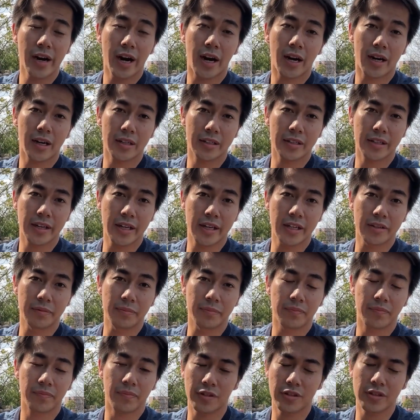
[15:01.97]
hard
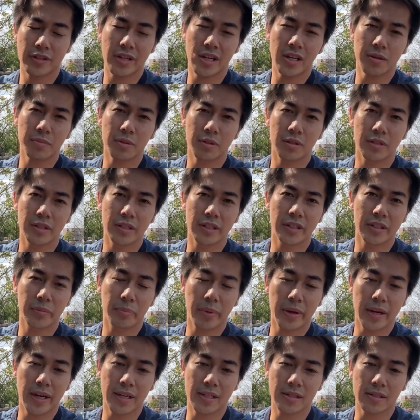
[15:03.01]
game. For example, in the
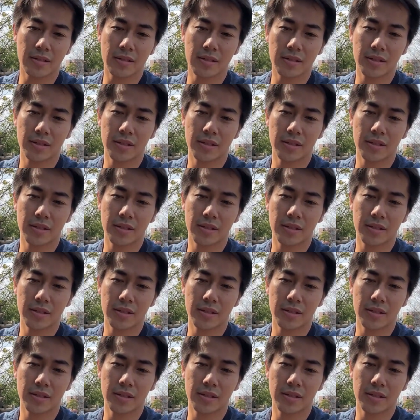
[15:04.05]
past,